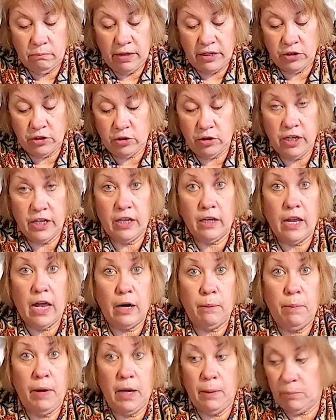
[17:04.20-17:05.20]
Make sure you get a
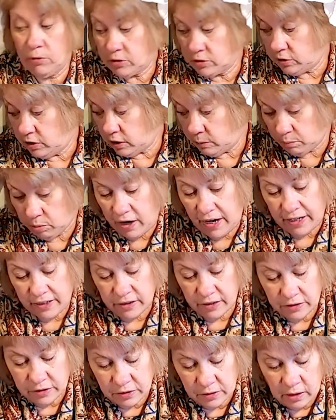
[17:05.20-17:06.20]
lot of paper so you can
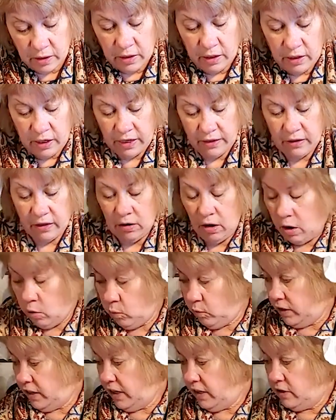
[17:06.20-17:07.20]
practice. And then
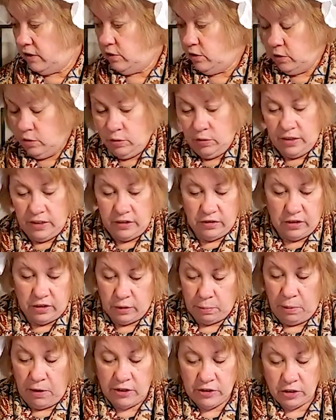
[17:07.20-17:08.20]
all we need to do is
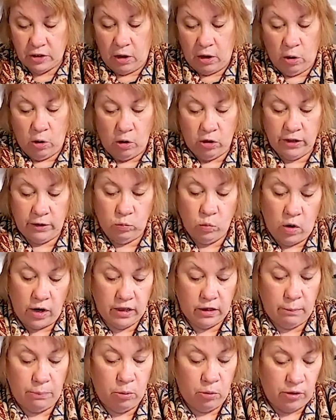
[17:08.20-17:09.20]
just punch a hole in one
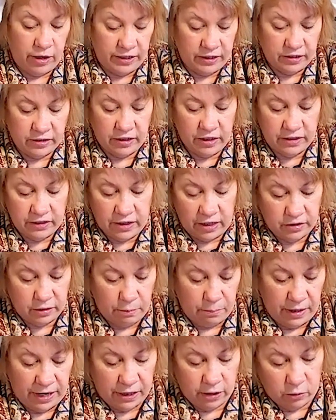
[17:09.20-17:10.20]
of the points, and it
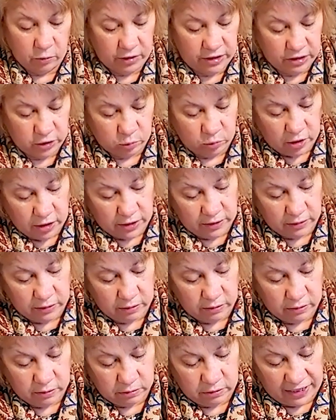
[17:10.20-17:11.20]
doesn't matter which one.
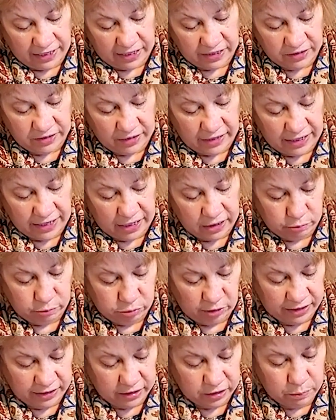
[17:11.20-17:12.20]
Like I said, I had to
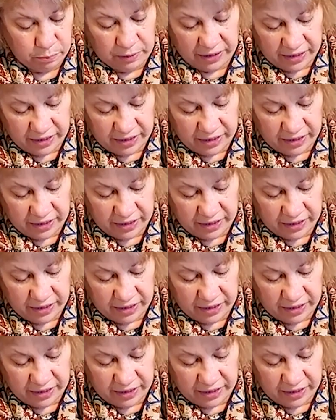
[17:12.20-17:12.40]
bring this